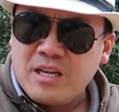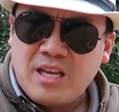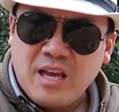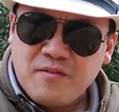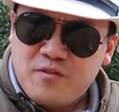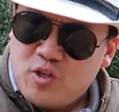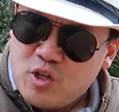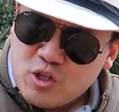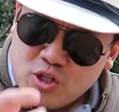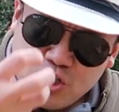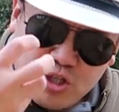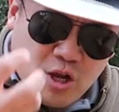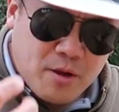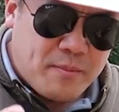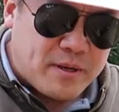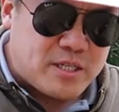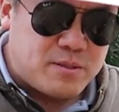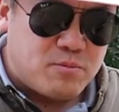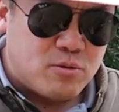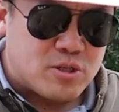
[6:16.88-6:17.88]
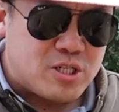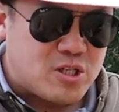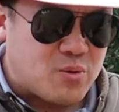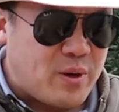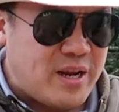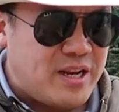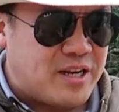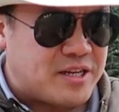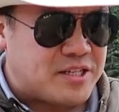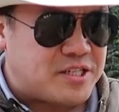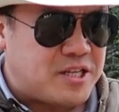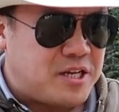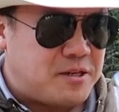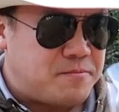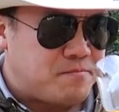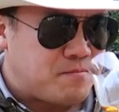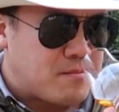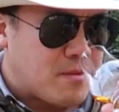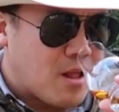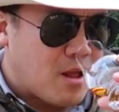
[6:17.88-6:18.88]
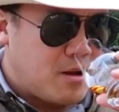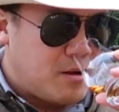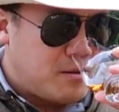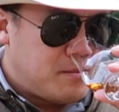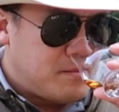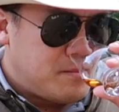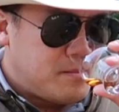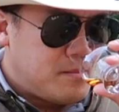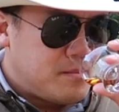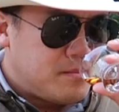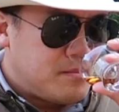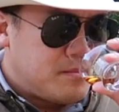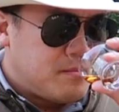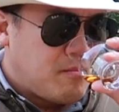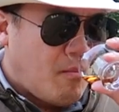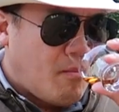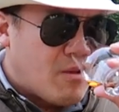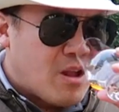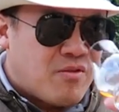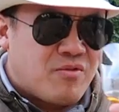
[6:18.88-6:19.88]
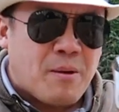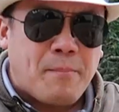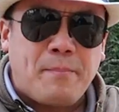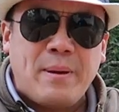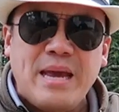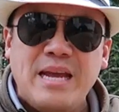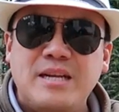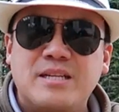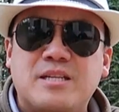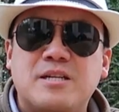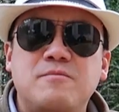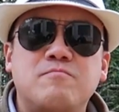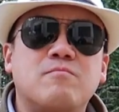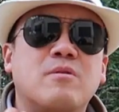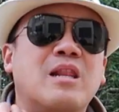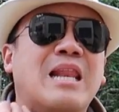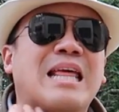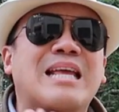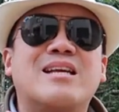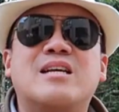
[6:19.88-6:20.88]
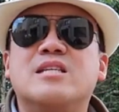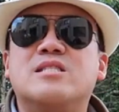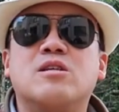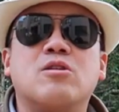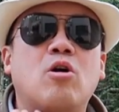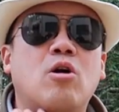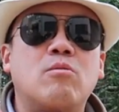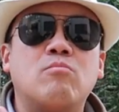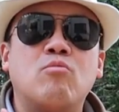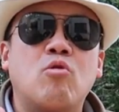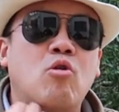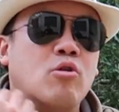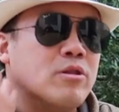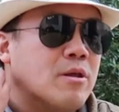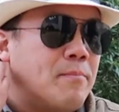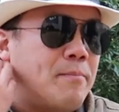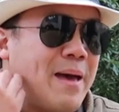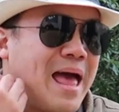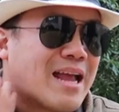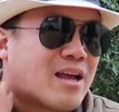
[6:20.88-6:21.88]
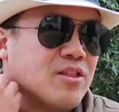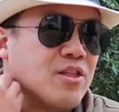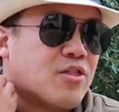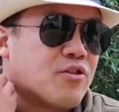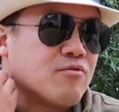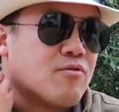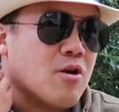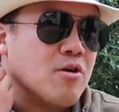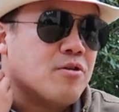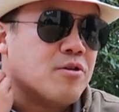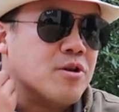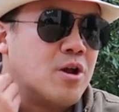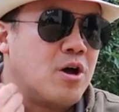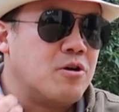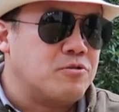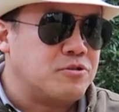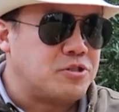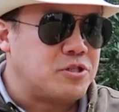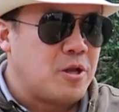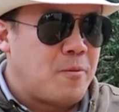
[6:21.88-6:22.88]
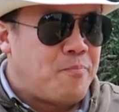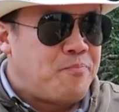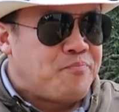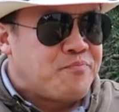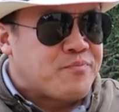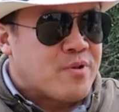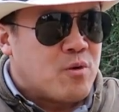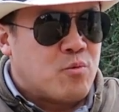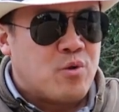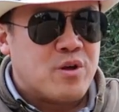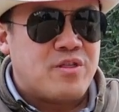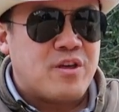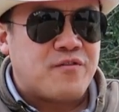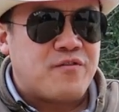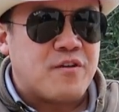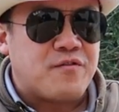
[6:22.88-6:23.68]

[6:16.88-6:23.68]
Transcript: gives you so much more sweetness. The peat lingers a lot more on the back of the throat and nose with the